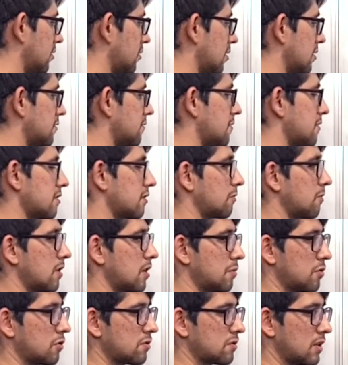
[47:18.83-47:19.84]
Yes, you are
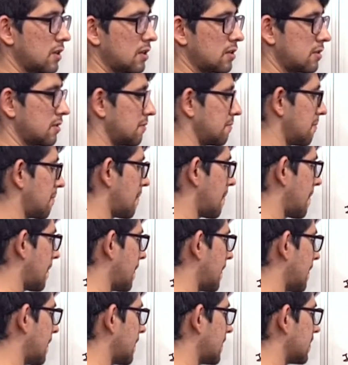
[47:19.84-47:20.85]
squaring both sides.
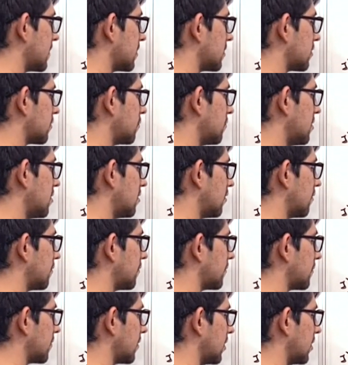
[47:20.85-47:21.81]
Square of